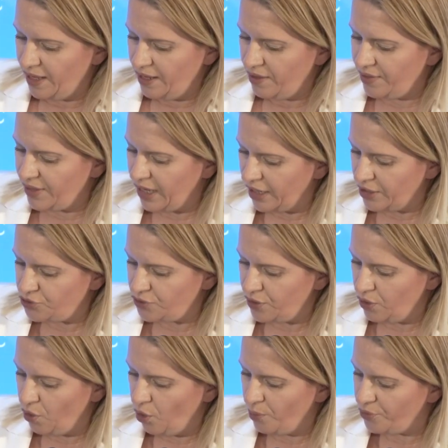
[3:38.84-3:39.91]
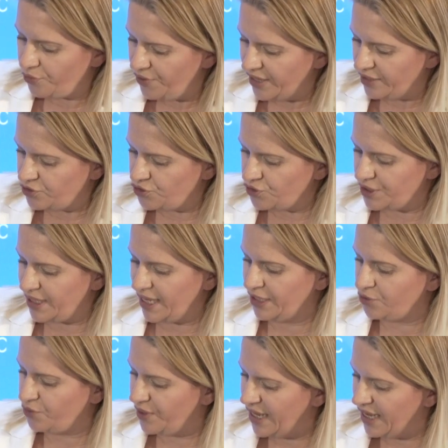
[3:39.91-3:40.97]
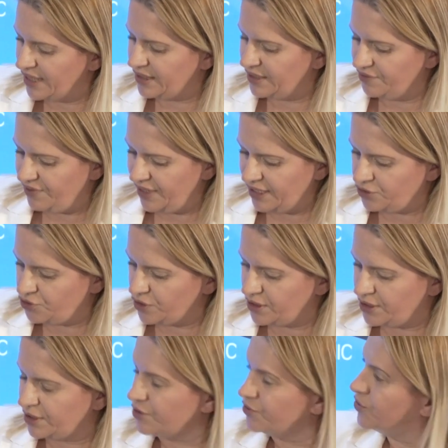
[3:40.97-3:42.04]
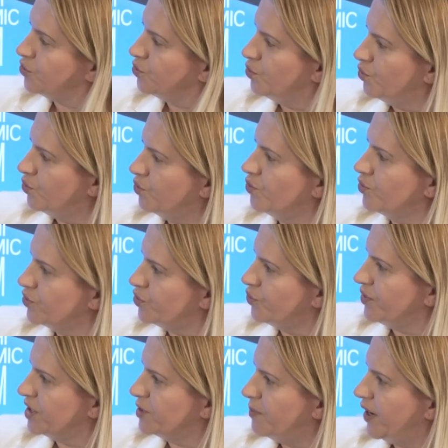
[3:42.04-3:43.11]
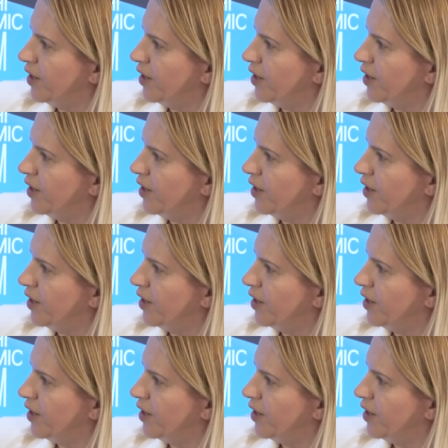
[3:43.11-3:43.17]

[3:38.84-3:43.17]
the cultural operations and creative industries to this